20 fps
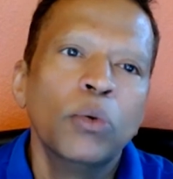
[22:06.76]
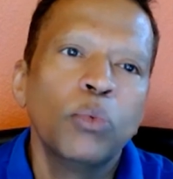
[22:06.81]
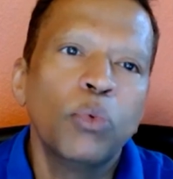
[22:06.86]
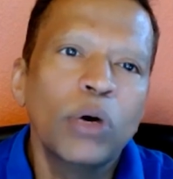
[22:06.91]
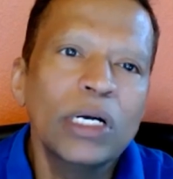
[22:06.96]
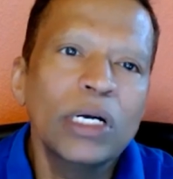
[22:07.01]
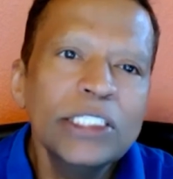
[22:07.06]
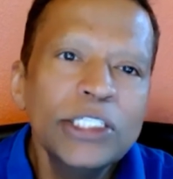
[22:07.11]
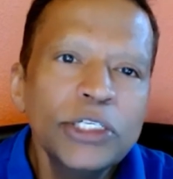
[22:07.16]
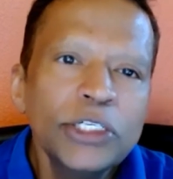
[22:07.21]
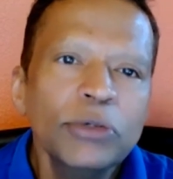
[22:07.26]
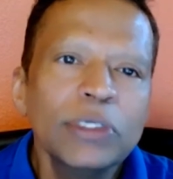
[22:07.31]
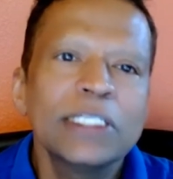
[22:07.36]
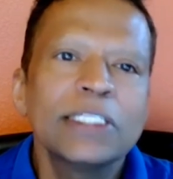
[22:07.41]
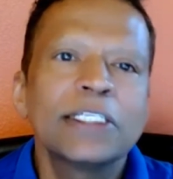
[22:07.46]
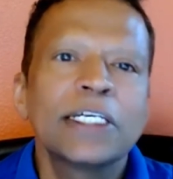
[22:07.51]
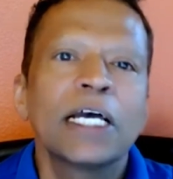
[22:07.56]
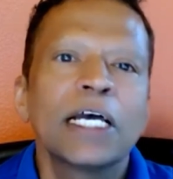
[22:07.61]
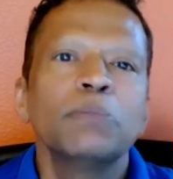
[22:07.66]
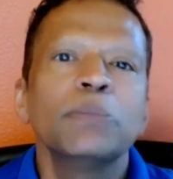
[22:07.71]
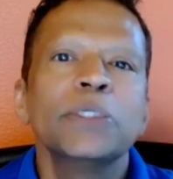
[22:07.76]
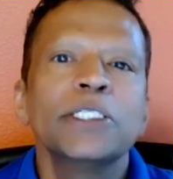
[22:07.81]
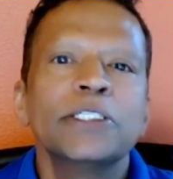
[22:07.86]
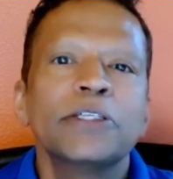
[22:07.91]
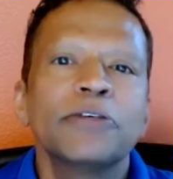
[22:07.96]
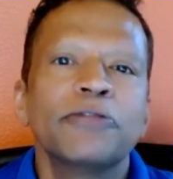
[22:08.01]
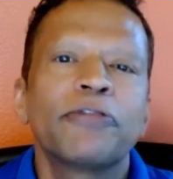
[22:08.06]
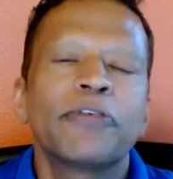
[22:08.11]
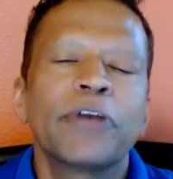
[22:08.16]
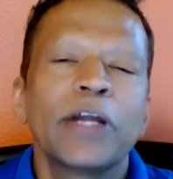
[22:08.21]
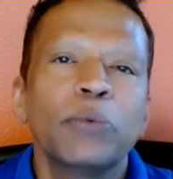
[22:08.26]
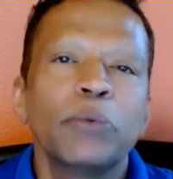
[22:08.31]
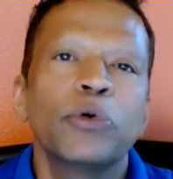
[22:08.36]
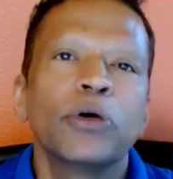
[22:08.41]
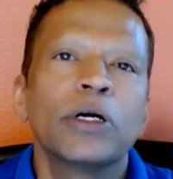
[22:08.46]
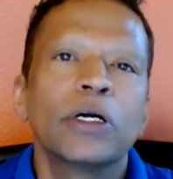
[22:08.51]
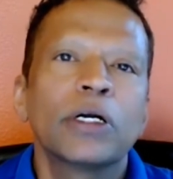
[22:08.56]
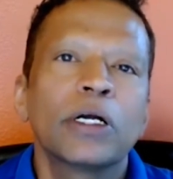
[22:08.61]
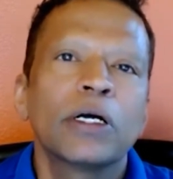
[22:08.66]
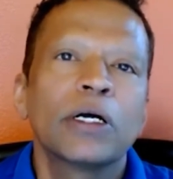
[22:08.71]
Once you establish the
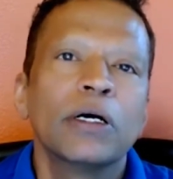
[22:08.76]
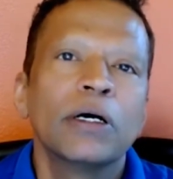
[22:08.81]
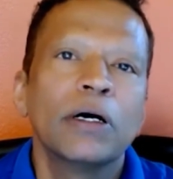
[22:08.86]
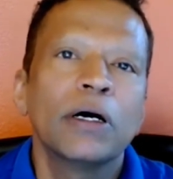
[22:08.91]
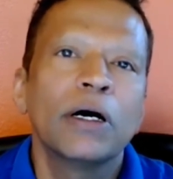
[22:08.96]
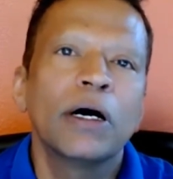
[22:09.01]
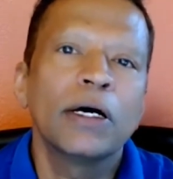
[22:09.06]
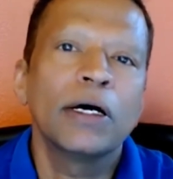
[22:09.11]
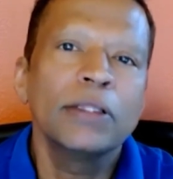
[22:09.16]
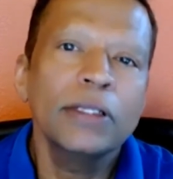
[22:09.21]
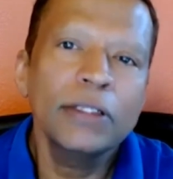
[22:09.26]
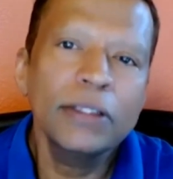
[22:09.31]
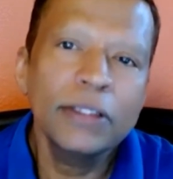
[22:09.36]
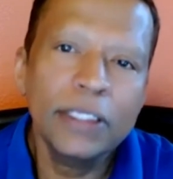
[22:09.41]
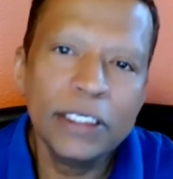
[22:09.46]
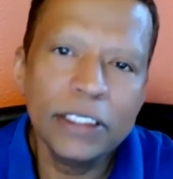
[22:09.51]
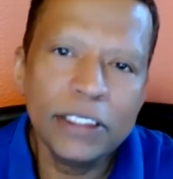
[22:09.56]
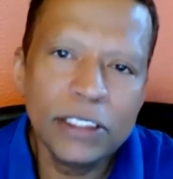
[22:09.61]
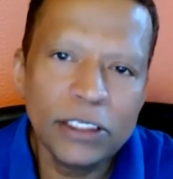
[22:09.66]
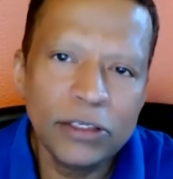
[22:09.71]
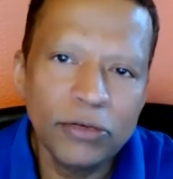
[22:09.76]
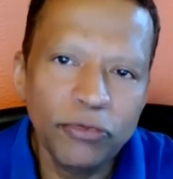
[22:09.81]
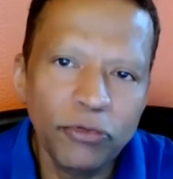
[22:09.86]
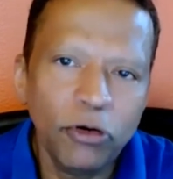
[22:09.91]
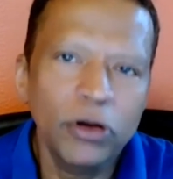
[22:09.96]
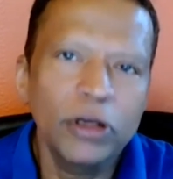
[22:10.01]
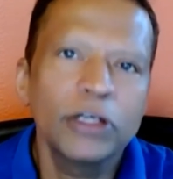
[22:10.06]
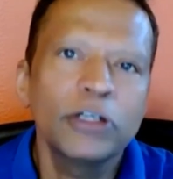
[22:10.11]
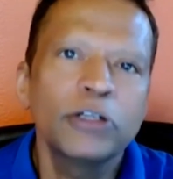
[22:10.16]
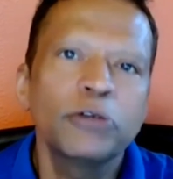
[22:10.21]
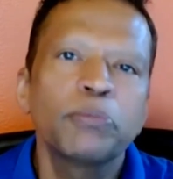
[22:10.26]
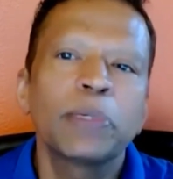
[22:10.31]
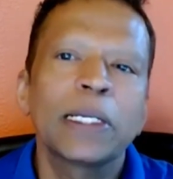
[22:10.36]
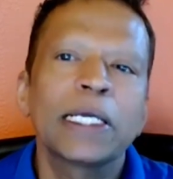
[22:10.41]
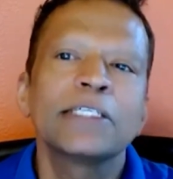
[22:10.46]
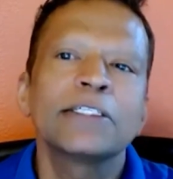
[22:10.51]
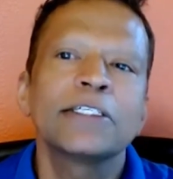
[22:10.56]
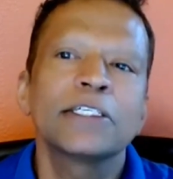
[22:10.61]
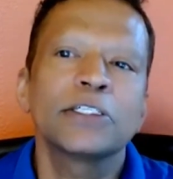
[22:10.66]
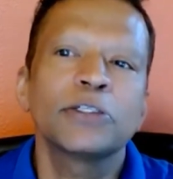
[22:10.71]
framework, other things fall into
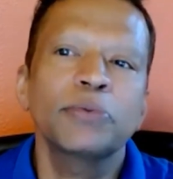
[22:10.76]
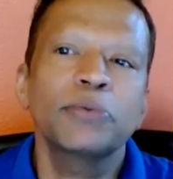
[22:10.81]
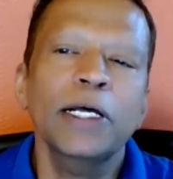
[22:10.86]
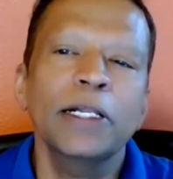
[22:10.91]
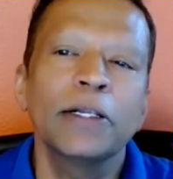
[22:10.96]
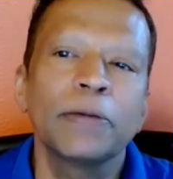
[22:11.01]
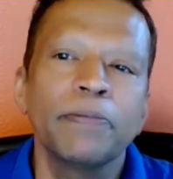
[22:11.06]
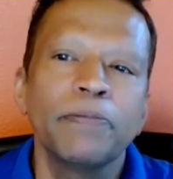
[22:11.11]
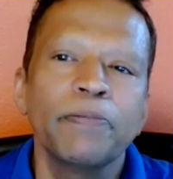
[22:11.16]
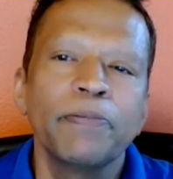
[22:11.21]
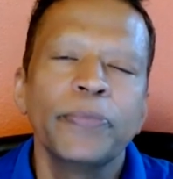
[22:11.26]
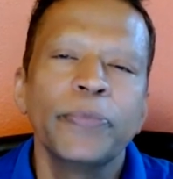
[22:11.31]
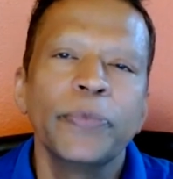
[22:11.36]
place as well,